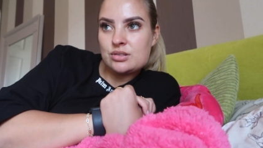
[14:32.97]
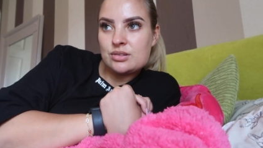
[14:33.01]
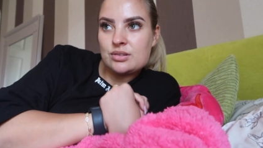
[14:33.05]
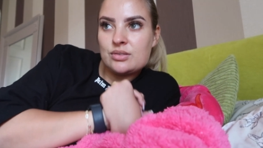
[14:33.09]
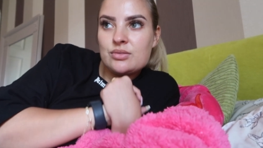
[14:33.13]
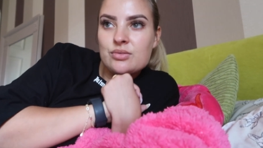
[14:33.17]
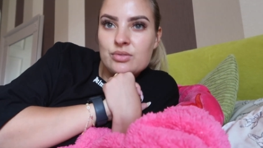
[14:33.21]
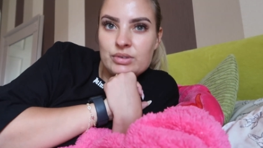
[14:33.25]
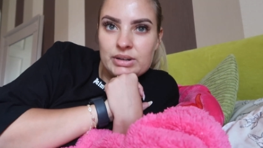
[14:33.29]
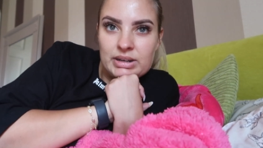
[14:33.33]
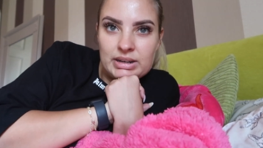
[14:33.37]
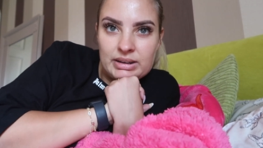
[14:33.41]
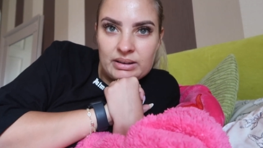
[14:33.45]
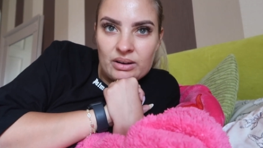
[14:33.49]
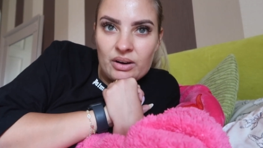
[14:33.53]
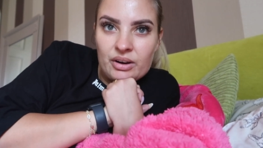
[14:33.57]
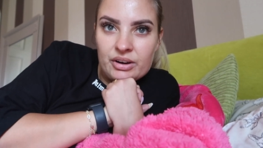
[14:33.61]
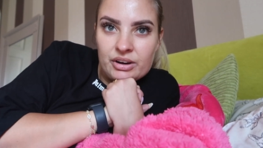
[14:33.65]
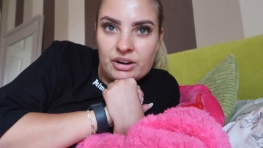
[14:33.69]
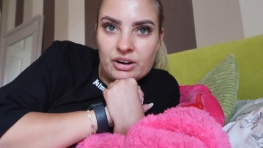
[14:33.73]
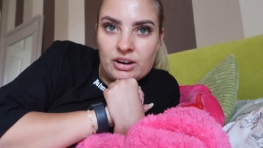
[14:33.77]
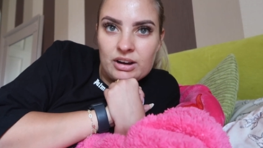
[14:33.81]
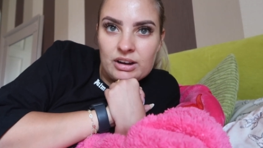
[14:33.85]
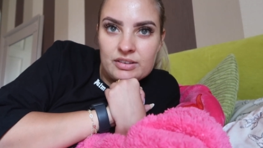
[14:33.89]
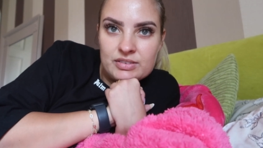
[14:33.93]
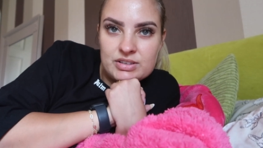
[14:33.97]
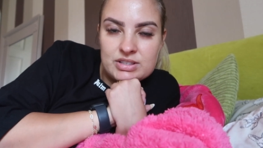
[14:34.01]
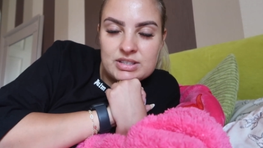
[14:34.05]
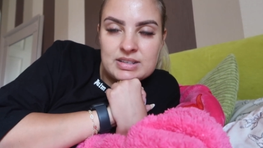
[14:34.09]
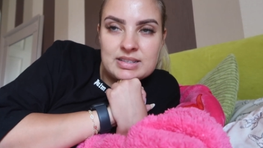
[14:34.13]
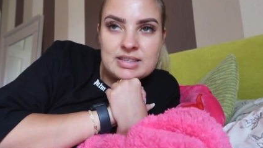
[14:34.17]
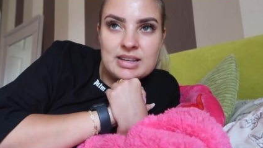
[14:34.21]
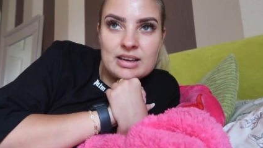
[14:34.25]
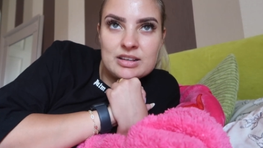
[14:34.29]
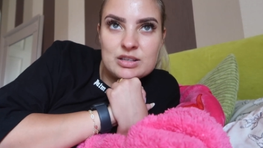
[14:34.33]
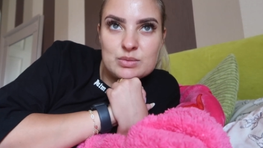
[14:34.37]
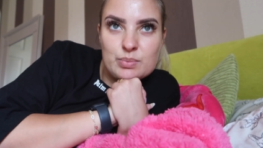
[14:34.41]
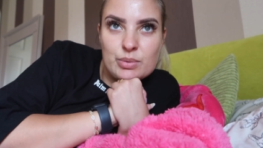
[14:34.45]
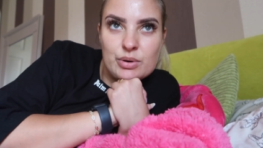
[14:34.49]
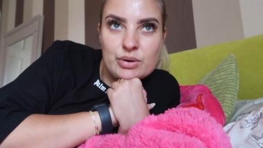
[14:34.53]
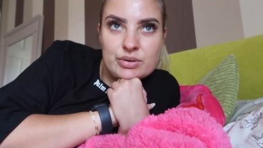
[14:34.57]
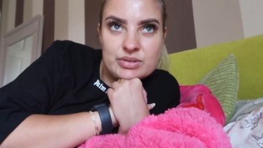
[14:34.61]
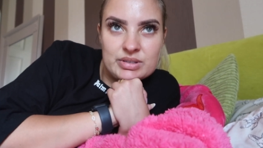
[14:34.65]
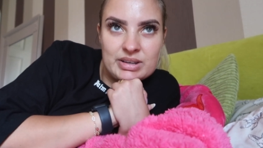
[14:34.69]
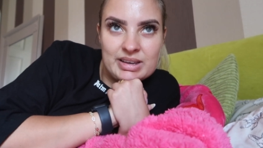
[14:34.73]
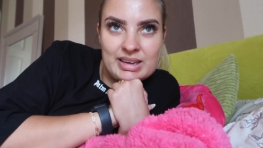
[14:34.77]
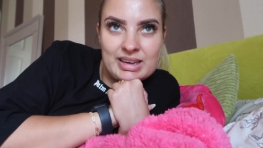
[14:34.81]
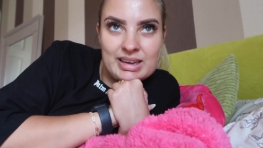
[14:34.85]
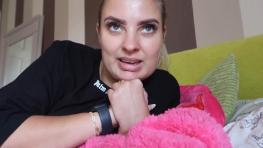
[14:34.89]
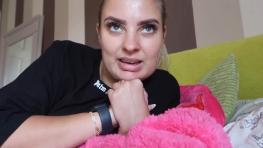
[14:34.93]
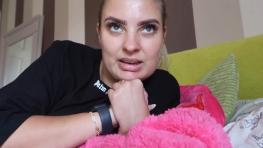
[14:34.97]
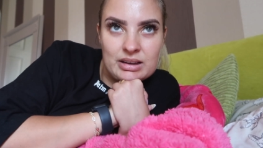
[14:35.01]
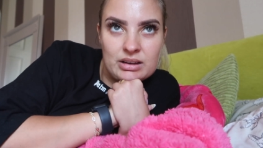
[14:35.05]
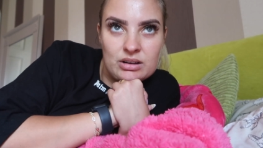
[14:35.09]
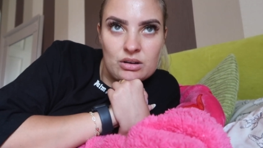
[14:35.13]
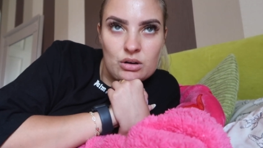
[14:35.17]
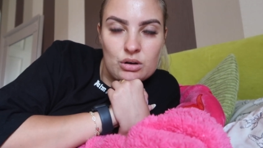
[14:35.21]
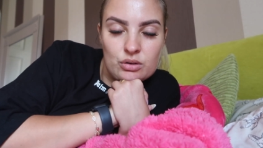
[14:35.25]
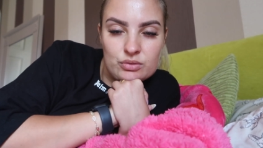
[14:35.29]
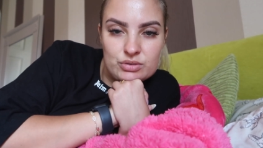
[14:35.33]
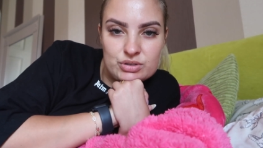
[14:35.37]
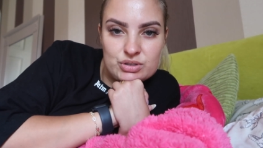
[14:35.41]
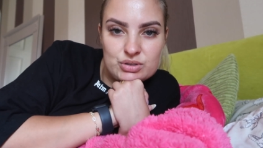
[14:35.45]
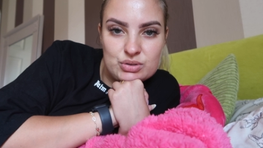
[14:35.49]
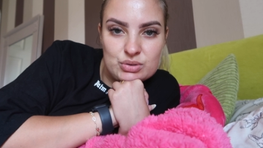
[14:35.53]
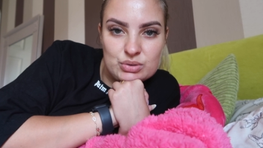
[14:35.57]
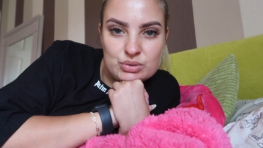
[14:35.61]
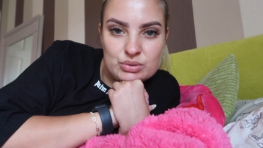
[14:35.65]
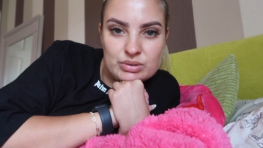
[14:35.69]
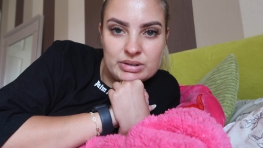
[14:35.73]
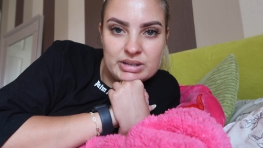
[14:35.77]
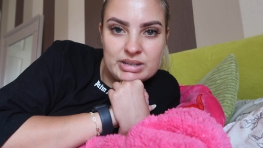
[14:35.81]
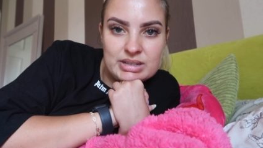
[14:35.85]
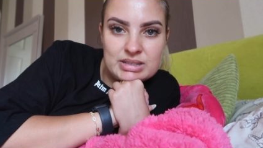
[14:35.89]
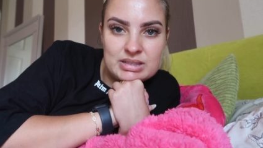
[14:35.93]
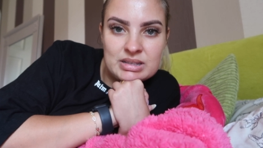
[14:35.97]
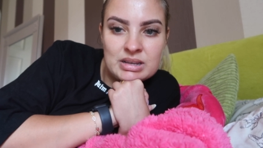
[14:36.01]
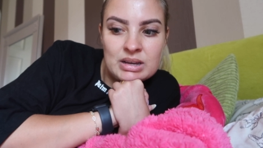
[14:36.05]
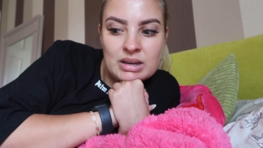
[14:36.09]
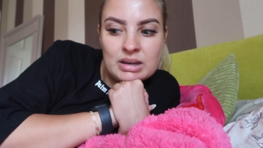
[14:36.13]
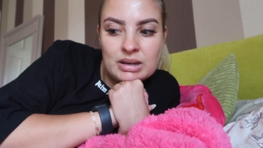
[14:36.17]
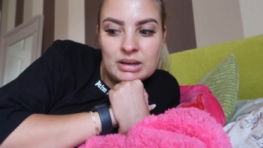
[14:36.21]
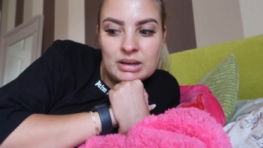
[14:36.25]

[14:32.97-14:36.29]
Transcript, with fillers: really kind of nervous because I suppose I hear horror stories,